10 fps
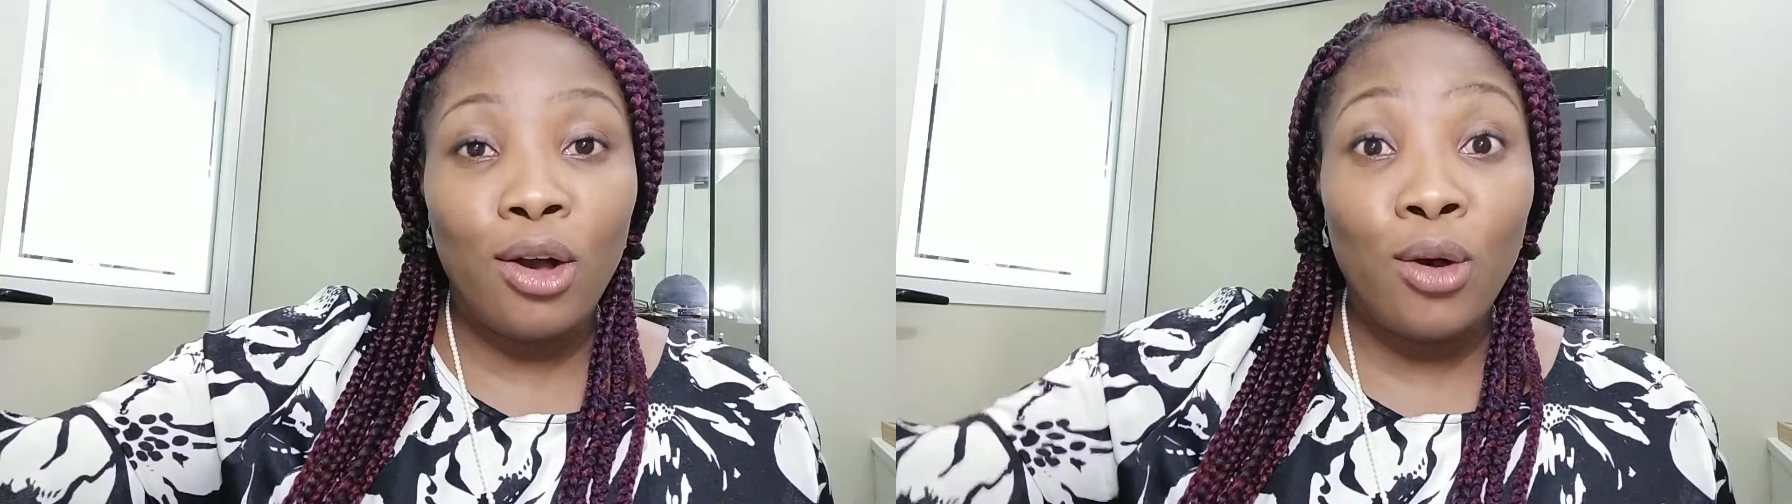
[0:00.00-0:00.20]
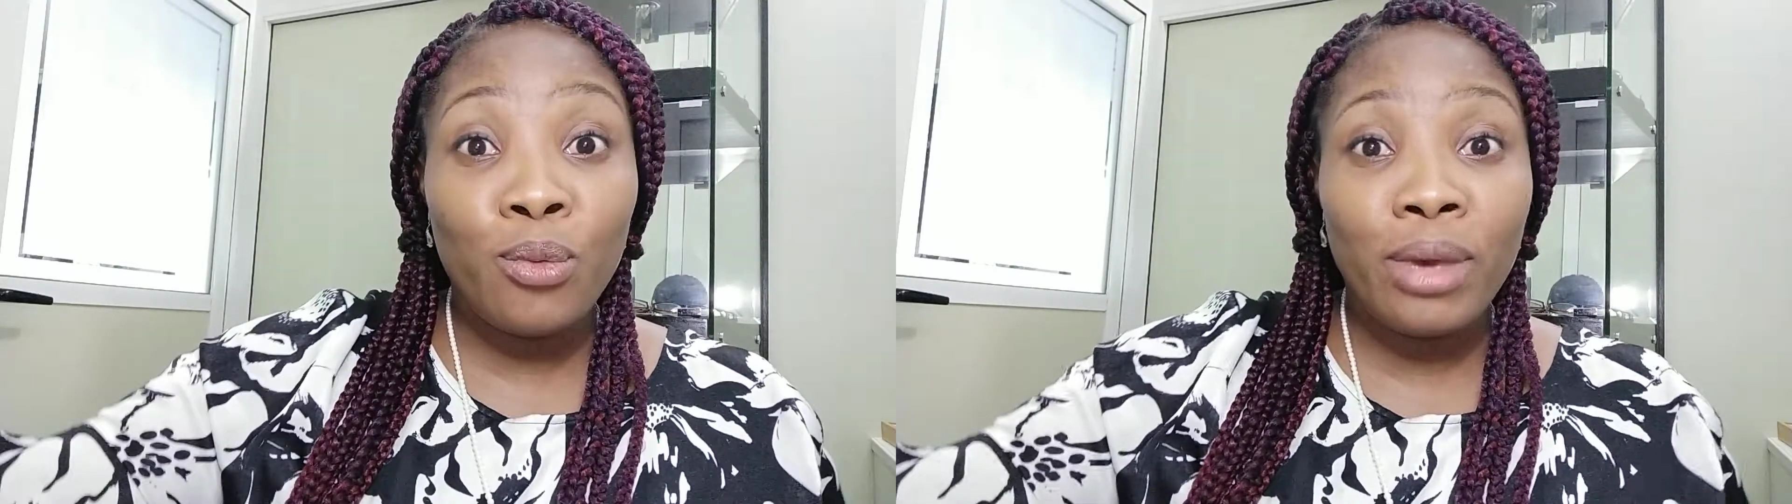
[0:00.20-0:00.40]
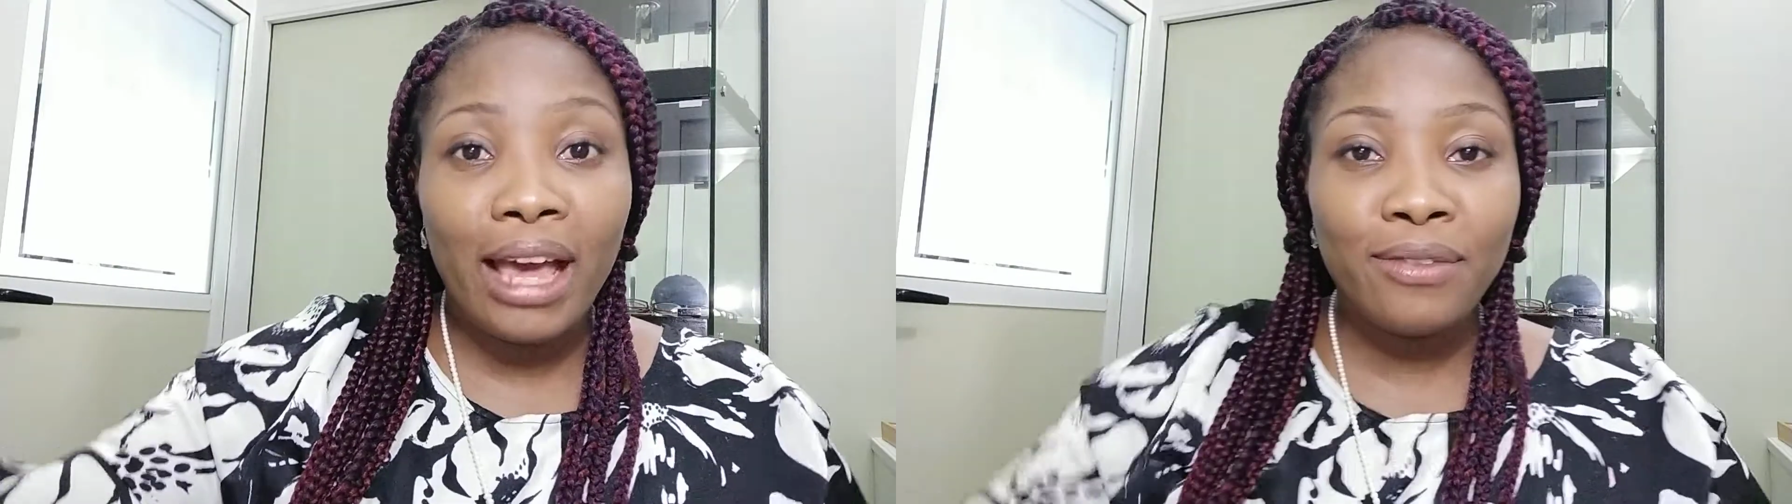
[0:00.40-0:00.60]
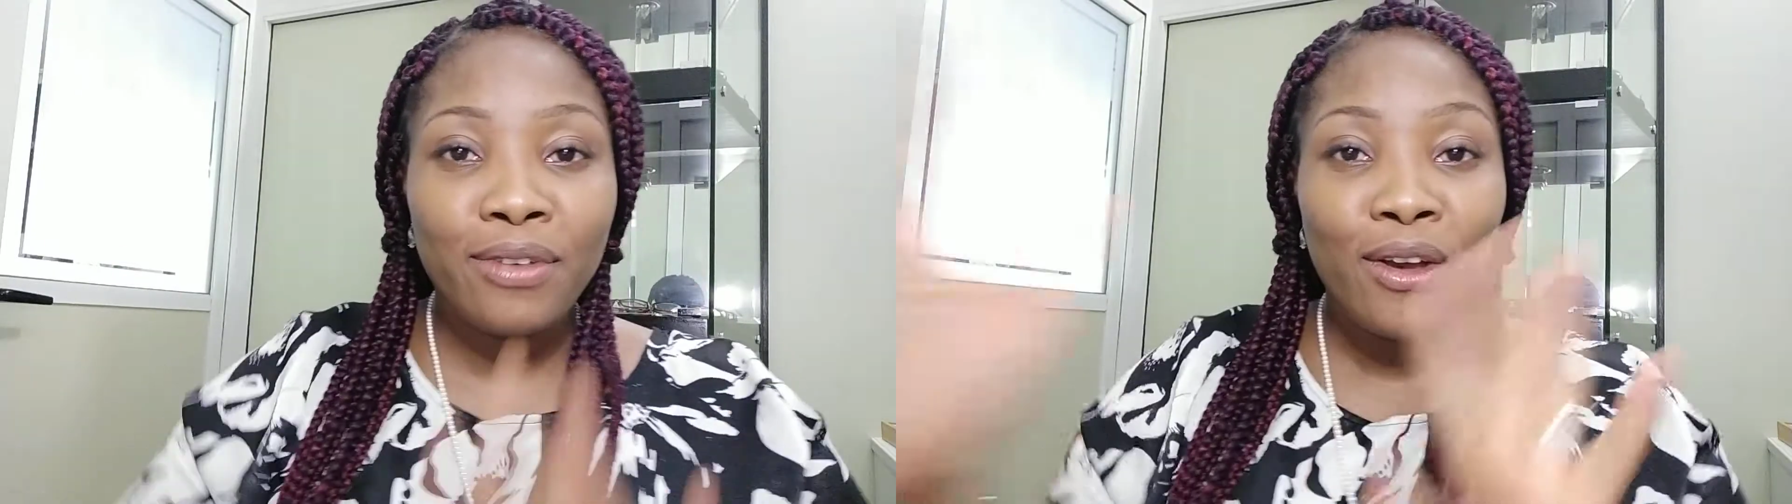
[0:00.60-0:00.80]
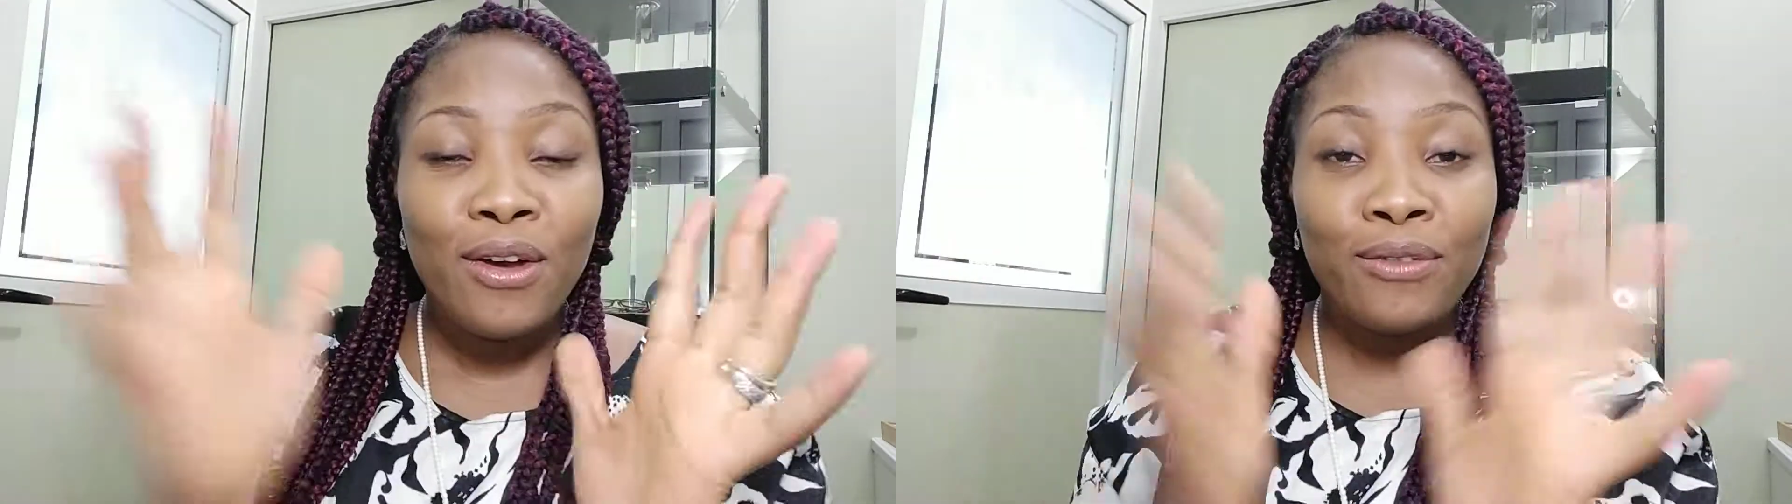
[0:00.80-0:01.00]
all we have
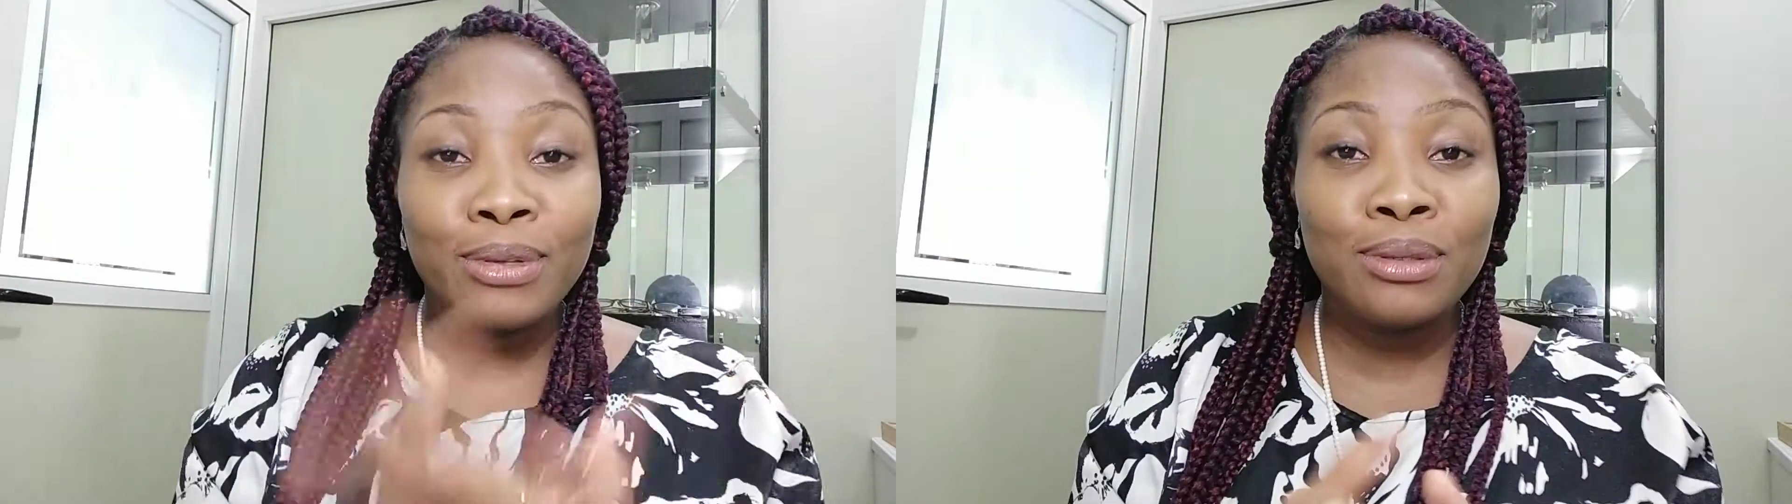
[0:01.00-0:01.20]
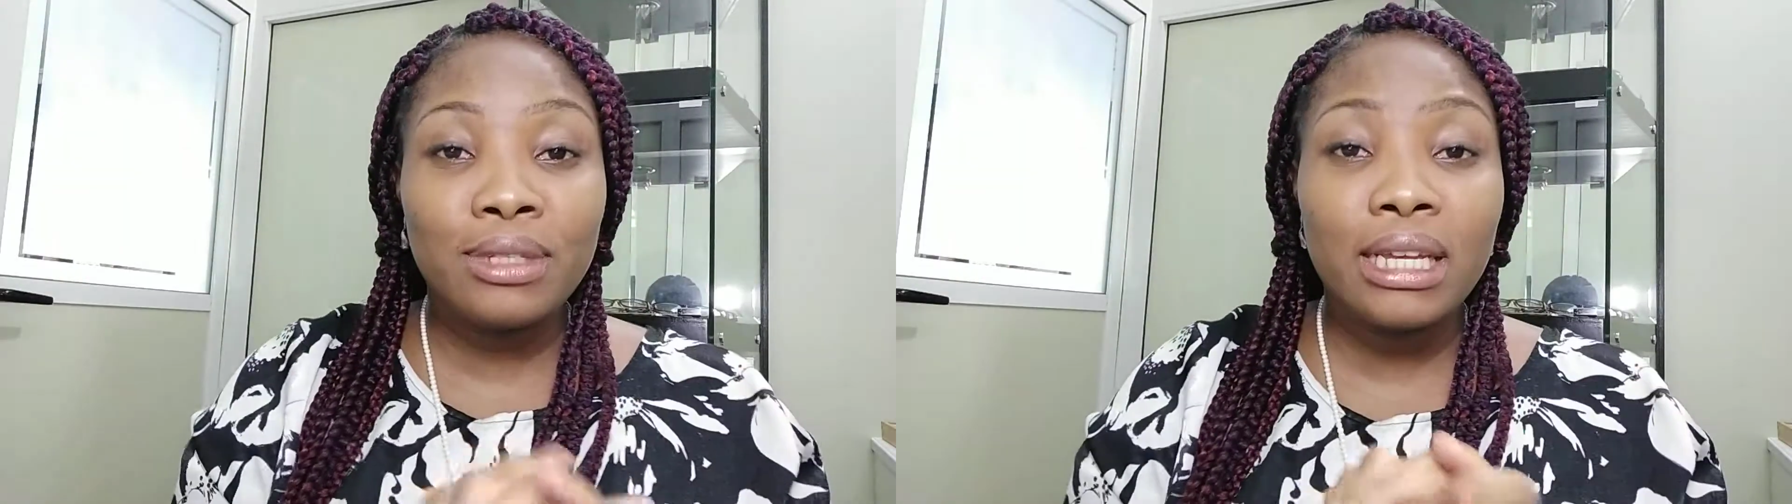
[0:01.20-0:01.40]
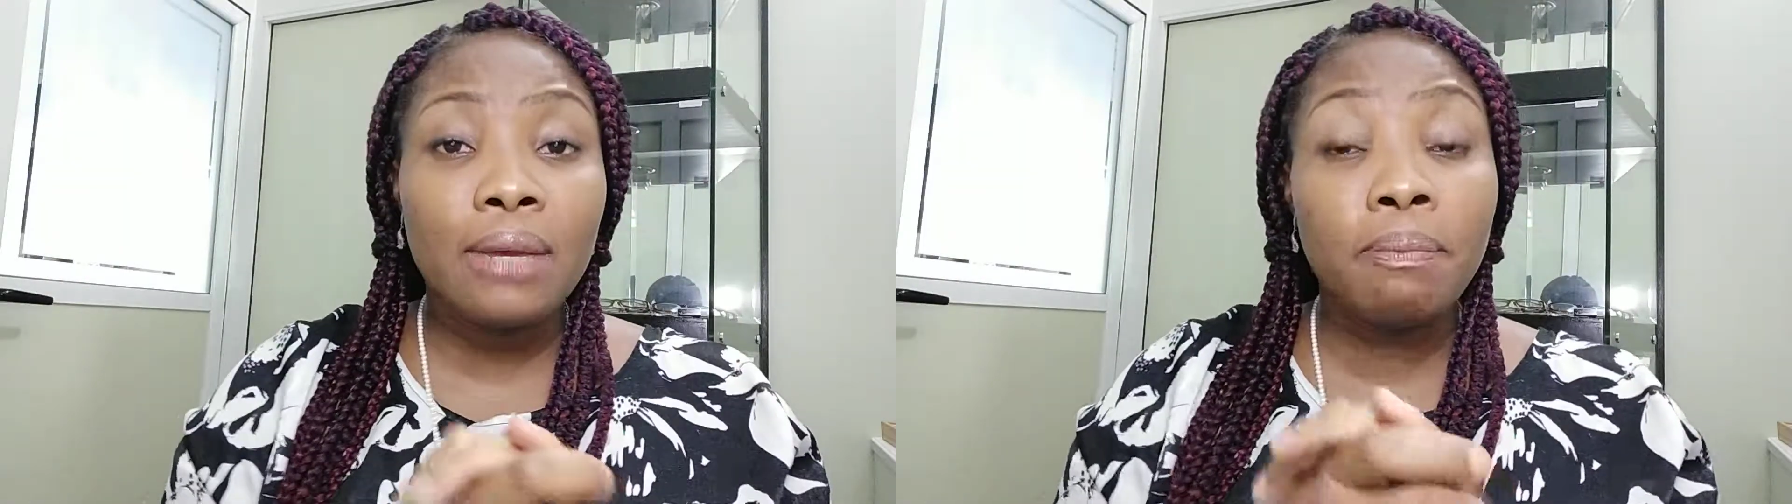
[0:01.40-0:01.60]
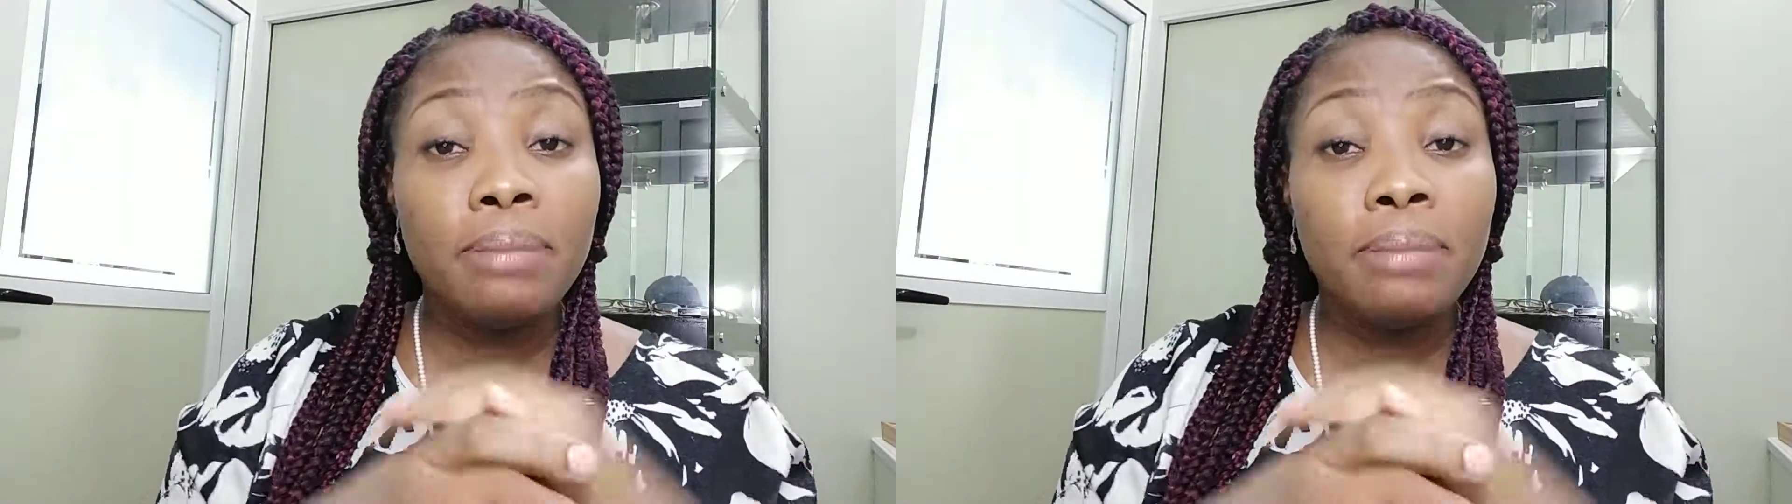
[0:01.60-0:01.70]
for today